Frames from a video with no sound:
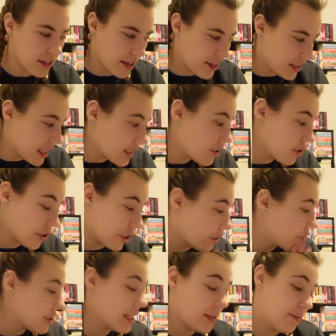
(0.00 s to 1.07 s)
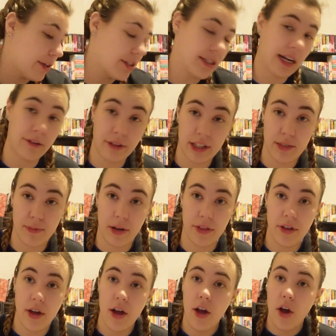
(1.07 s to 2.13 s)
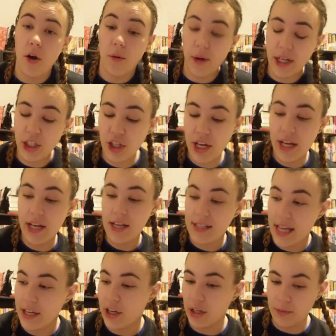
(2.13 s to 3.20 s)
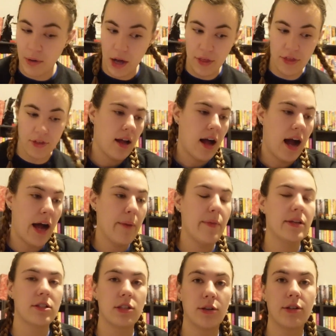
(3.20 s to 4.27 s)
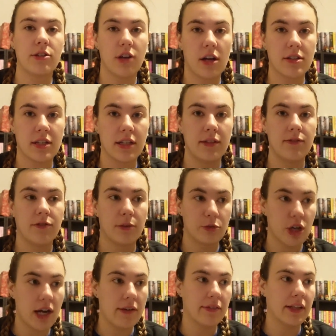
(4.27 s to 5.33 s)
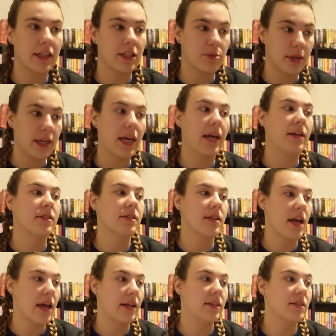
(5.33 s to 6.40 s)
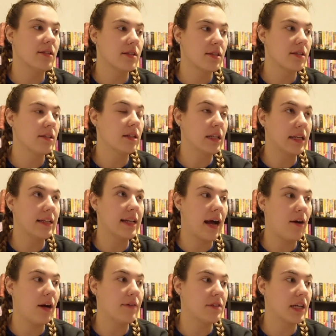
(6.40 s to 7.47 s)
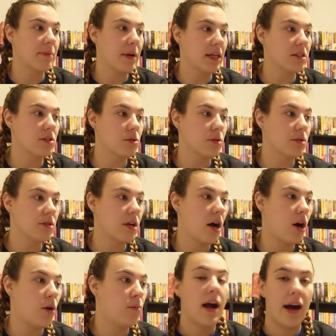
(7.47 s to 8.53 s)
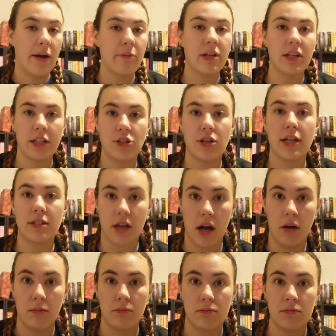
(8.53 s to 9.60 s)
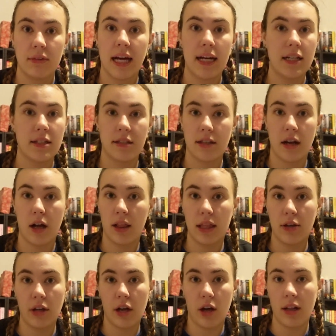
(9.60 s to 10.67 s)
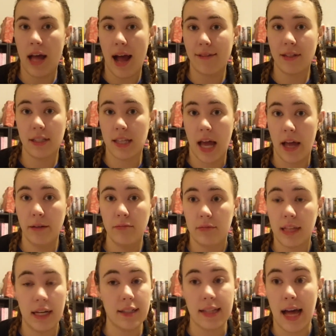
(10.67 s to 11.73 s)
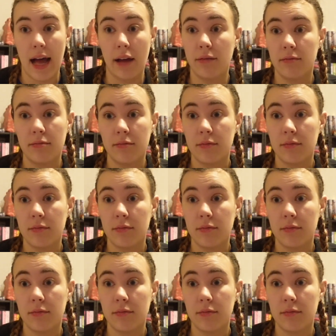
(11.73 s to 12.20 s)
I think that's 13 books that I read this month, which is a good month. I'm so exhausted from traveling this weekend, and now I have to get back to school. So I'm gonna let you guys go. That is literally all I have to say. That is that.